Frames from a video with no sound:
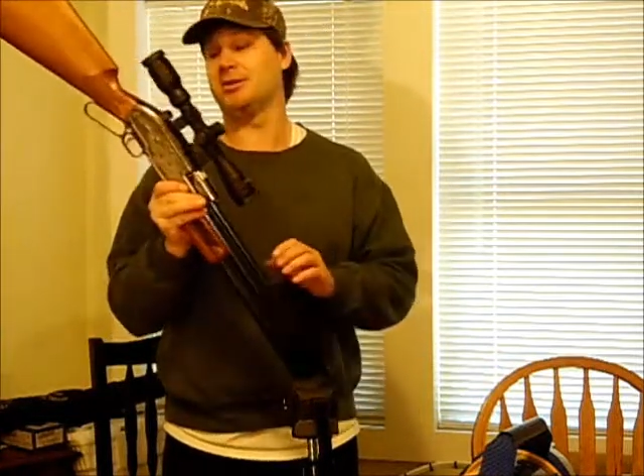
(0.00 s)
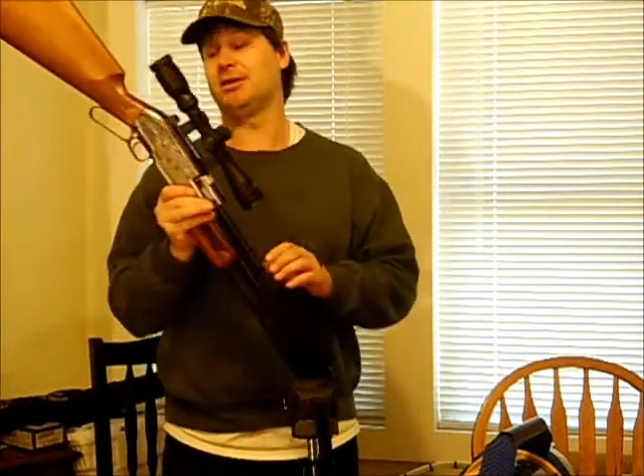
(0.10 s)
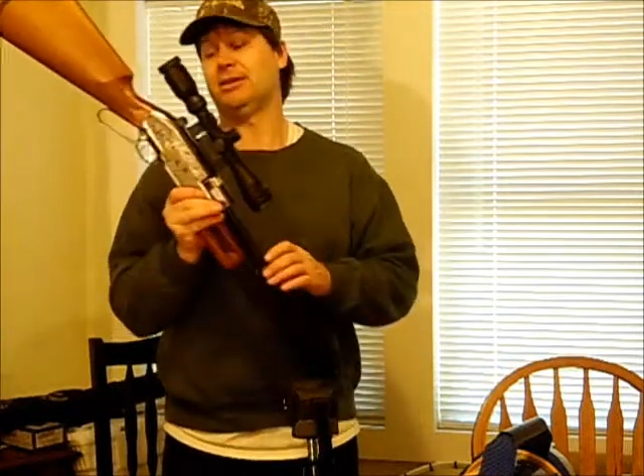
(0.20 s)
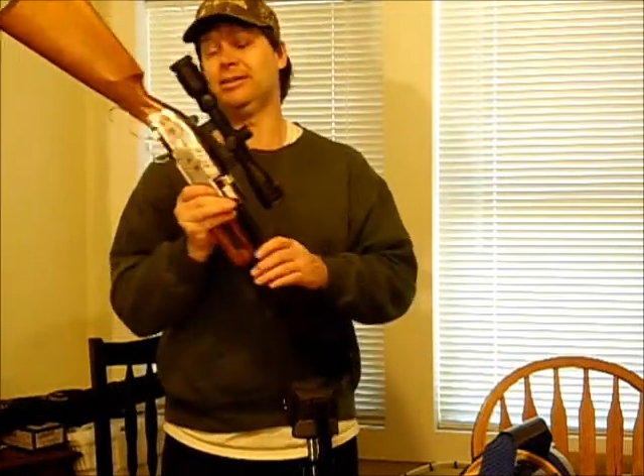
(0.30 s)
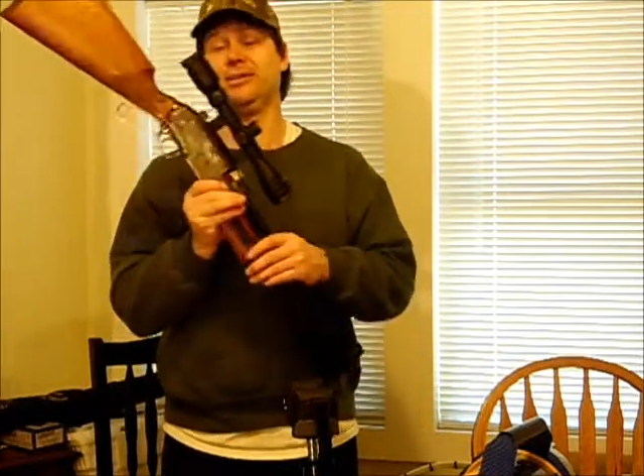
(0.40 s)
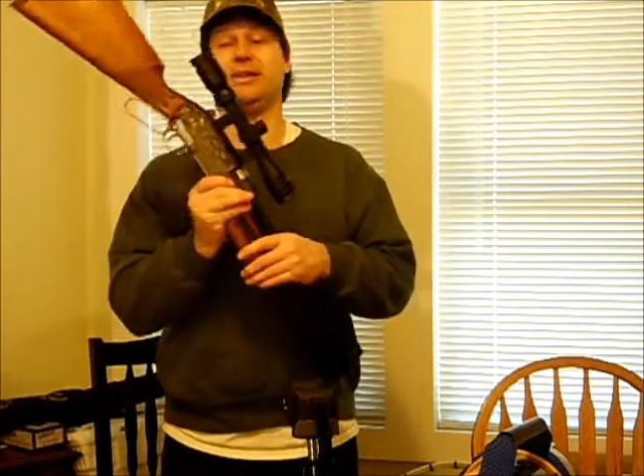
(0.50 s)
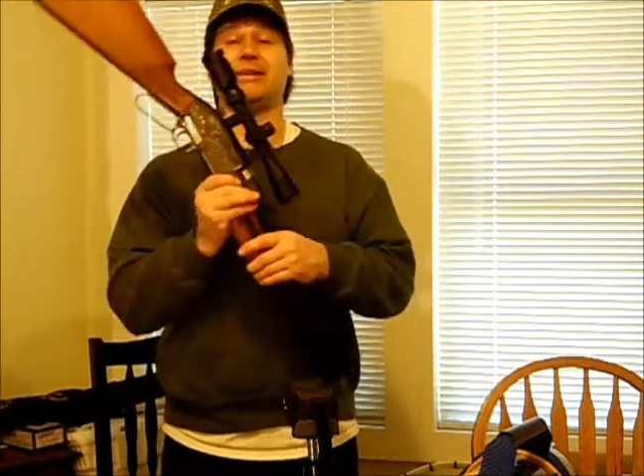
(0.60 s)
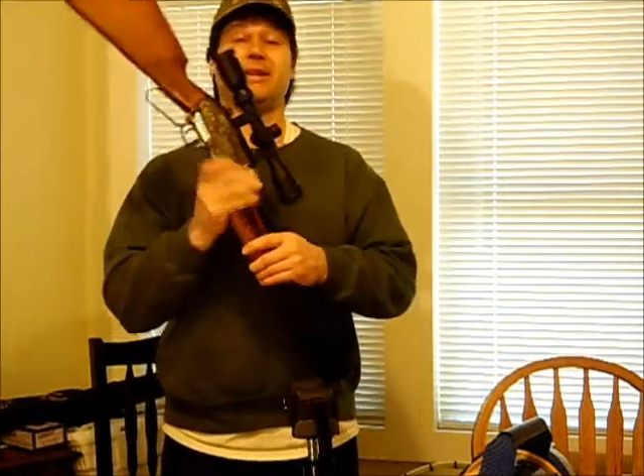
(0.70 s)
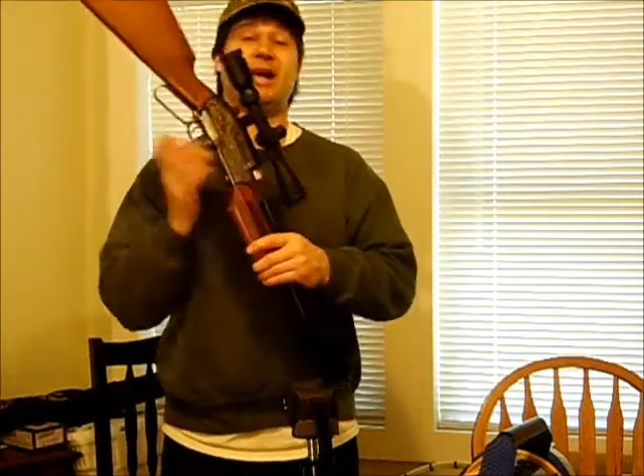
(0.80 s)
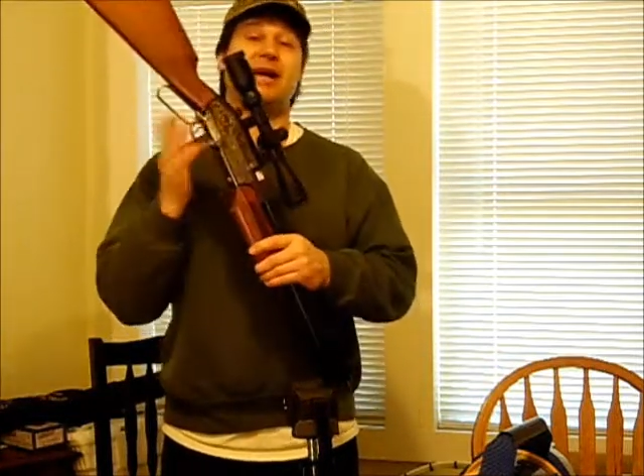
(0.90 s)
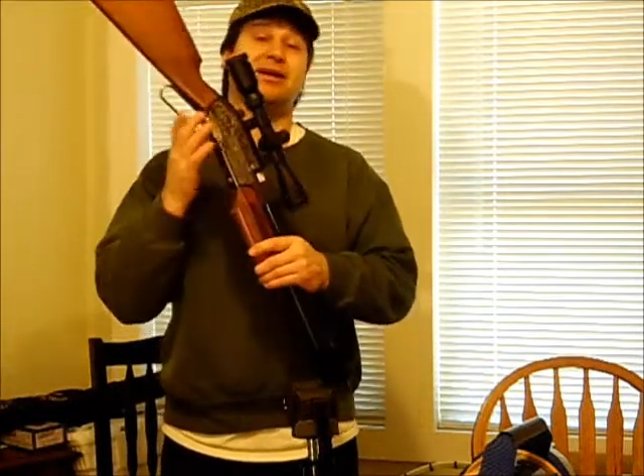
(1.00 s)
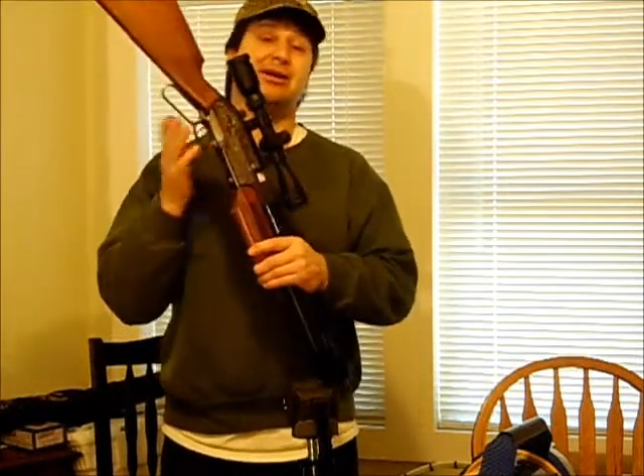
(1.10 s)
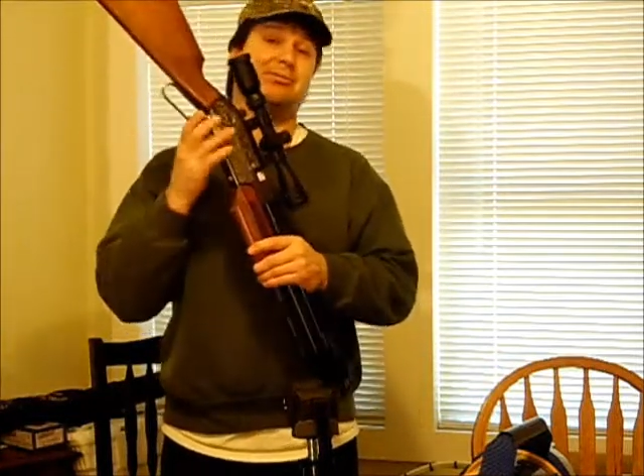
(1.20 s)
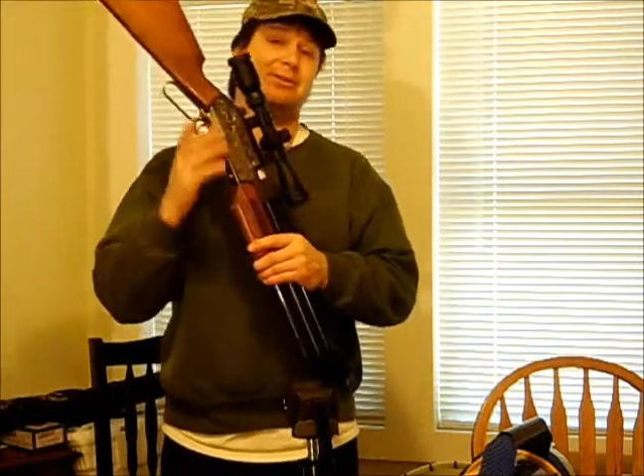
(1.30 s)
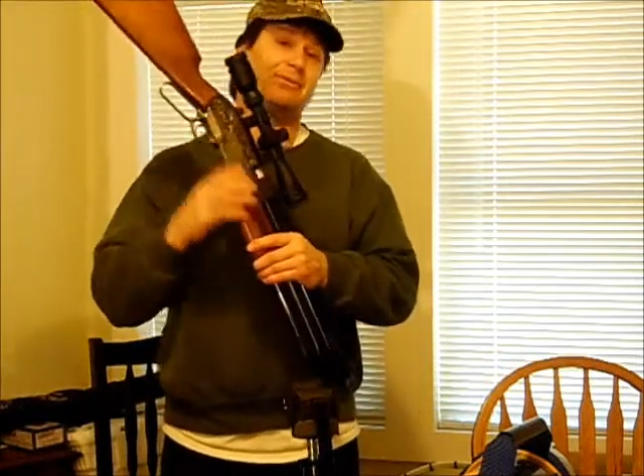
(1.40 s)
and you need to cock
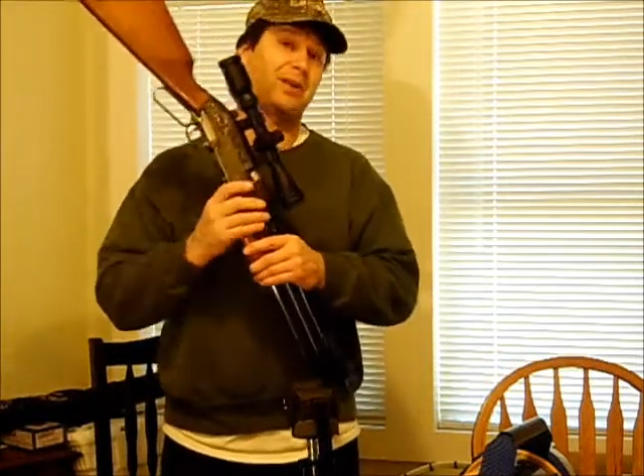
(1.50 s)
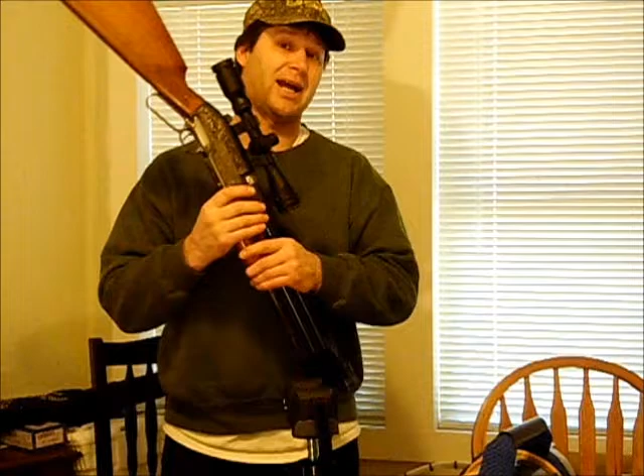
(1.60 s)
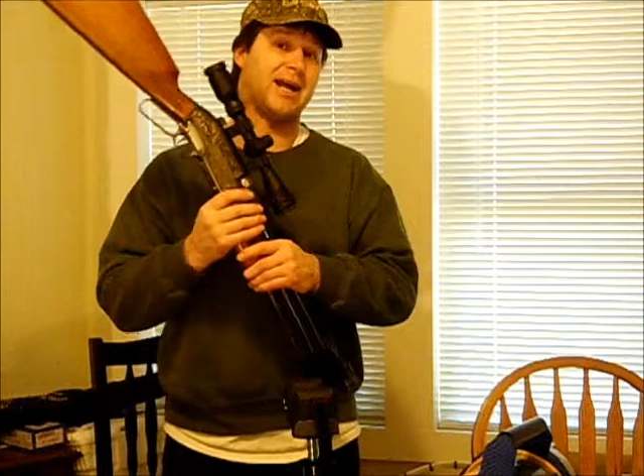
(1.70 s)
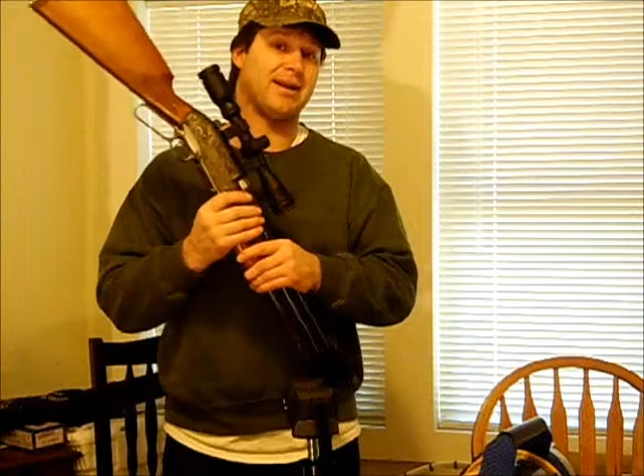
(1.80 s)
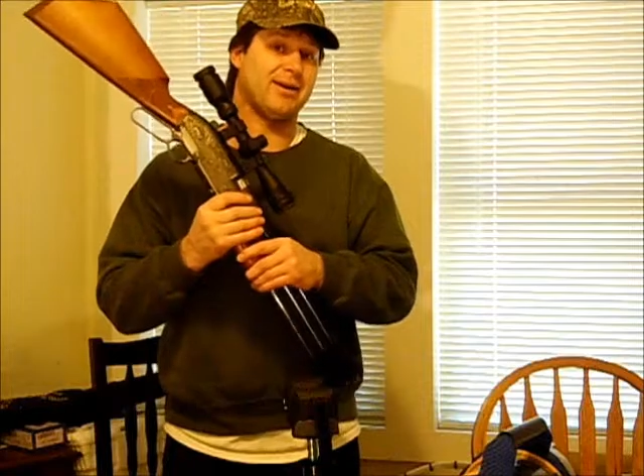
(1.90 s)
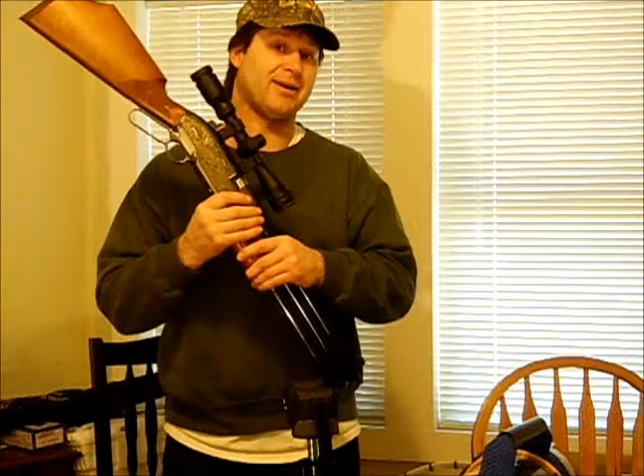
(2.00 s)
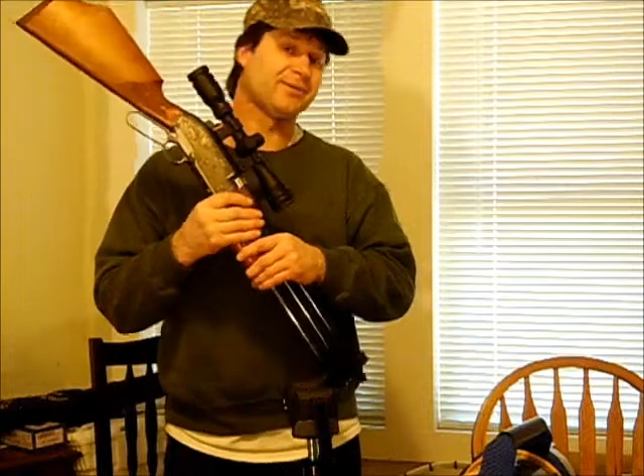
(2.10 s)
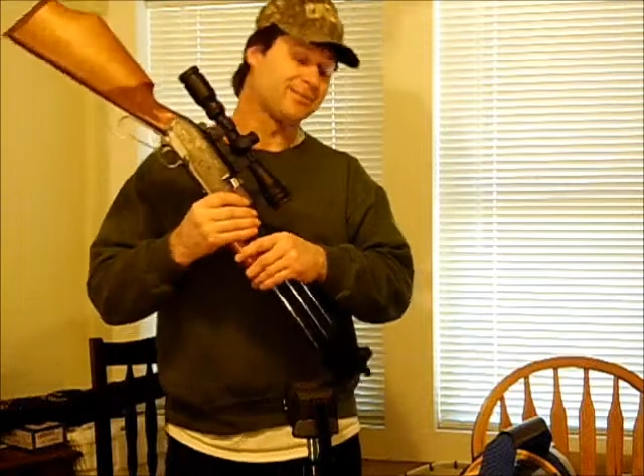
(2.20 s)
them if they're out of air,